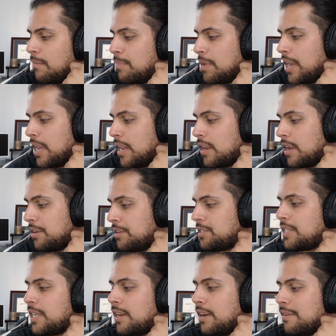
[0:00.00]
but
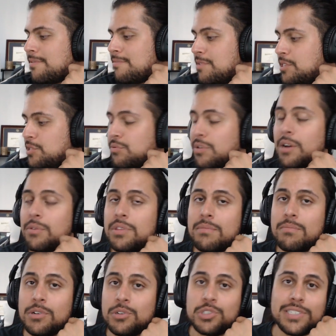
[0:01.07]
understand that everybody's raw with
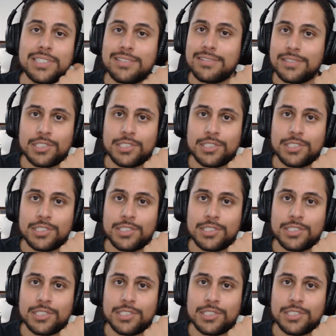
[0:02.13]
emotion.